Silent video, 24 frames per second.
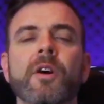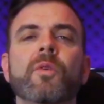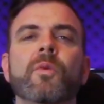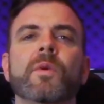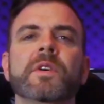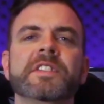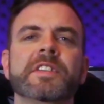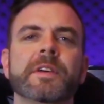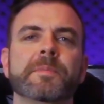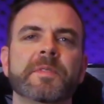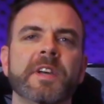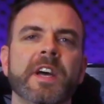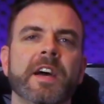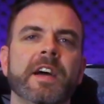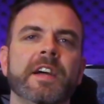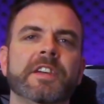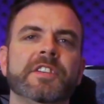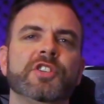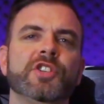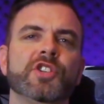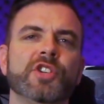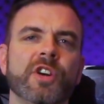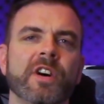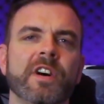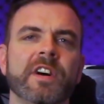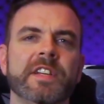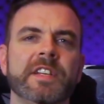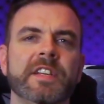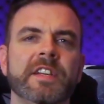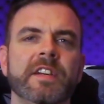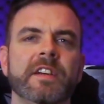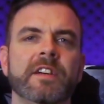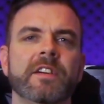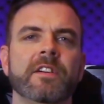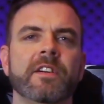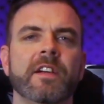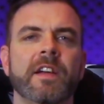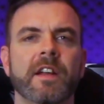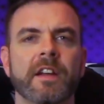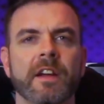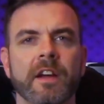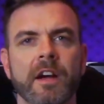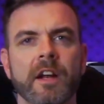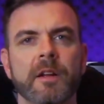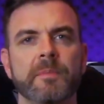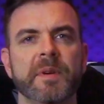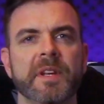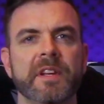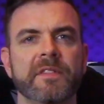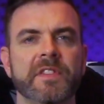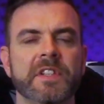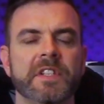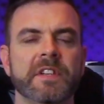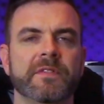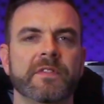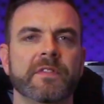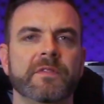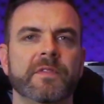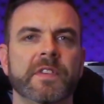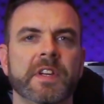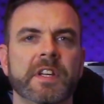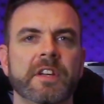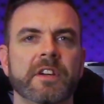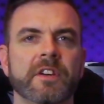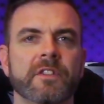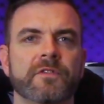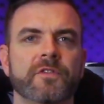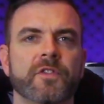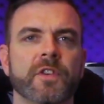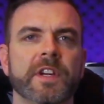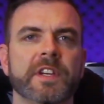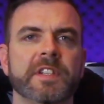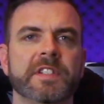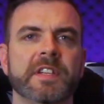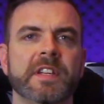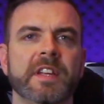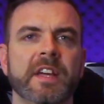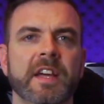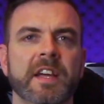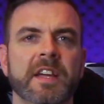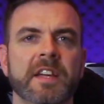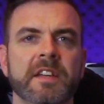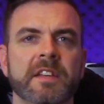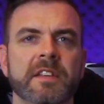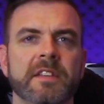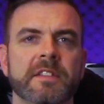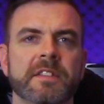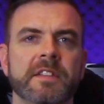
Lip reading: What's up, guys? Sean here, and I got a bit of a different video for you today.